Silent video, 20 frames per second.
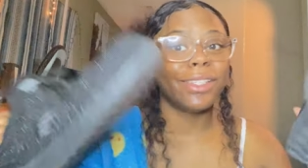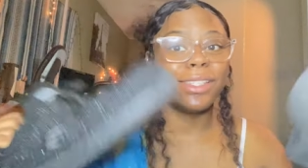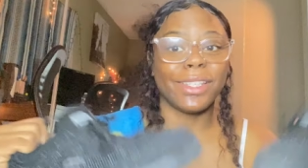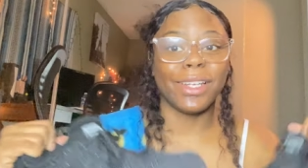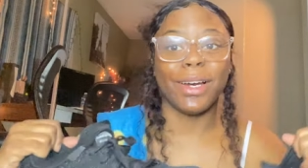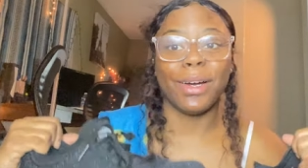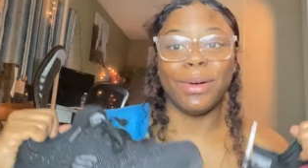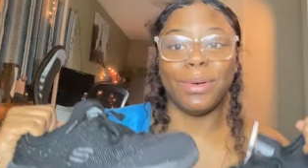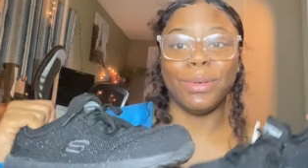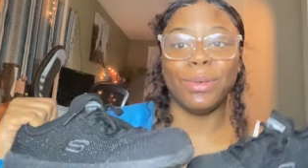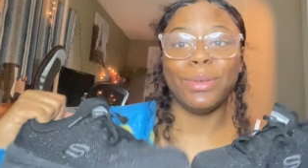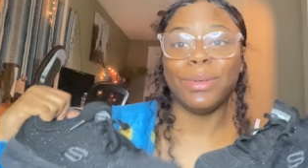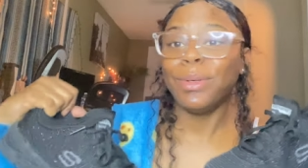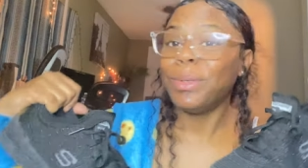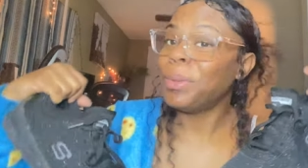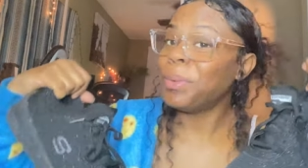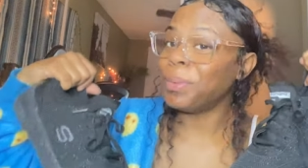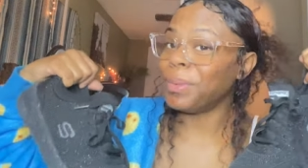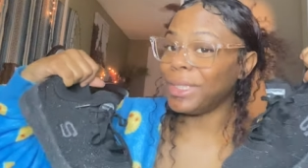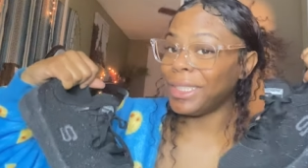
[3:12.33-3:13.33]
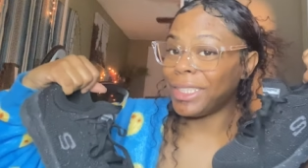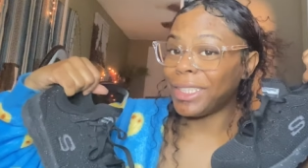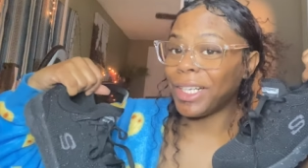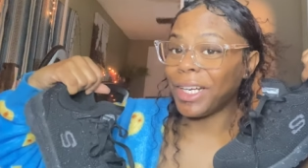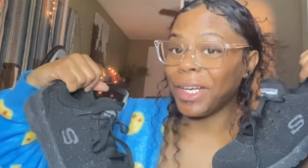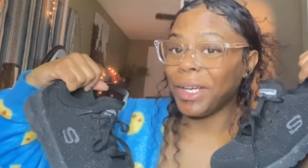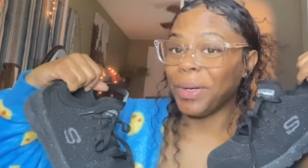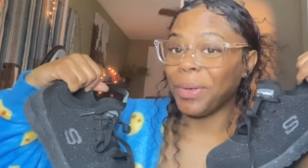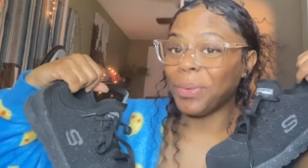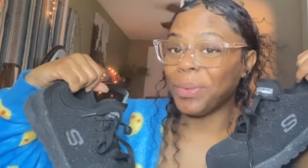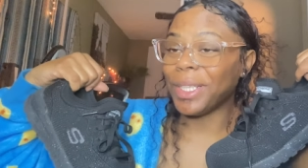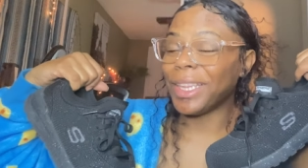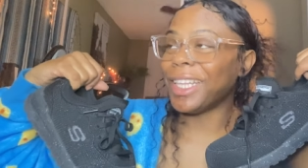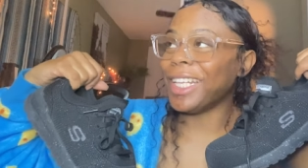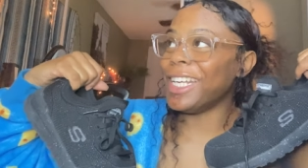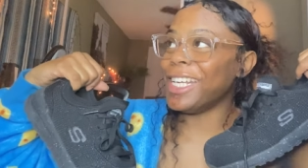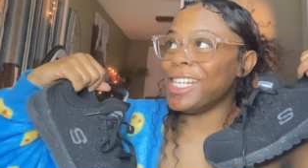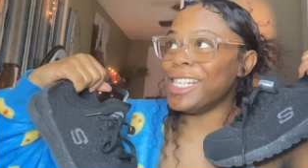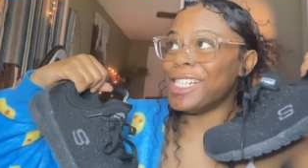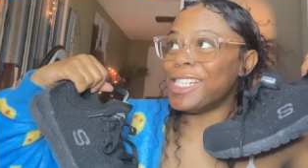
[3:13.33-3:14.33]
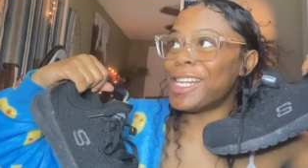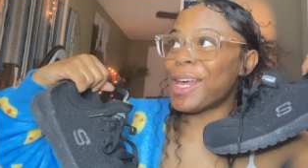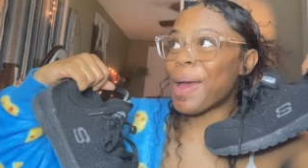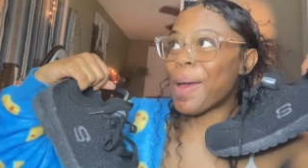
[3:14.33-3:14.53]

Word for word: so we started with these